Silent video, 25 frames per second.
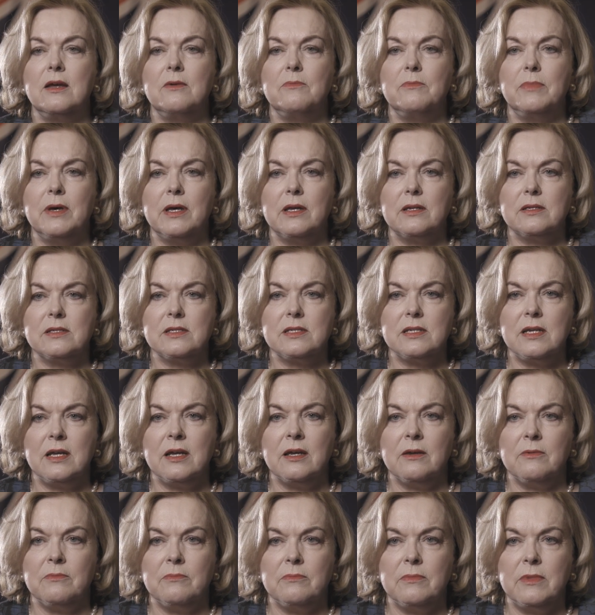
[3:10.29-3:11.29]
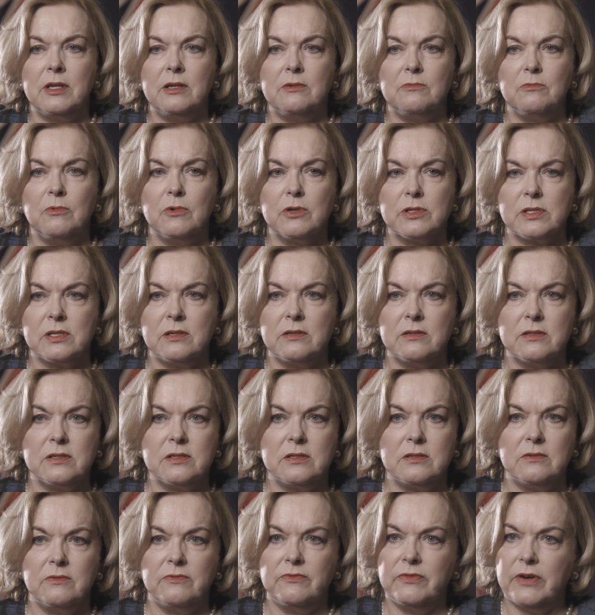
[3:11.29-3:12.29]
but it
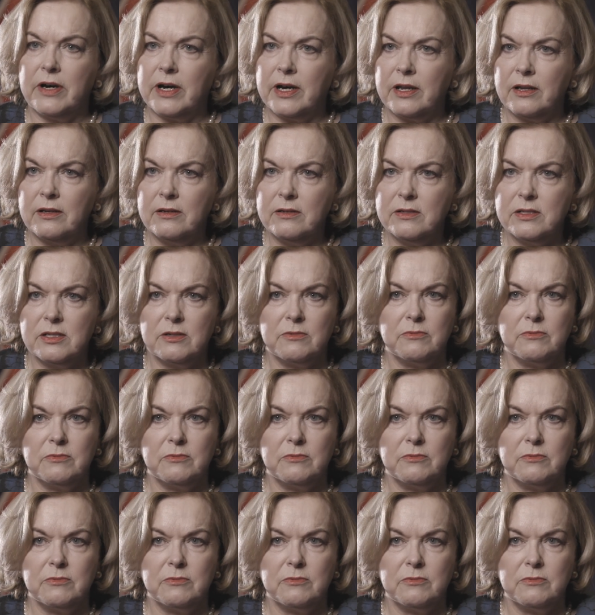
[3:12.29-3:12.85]
wasn't violent.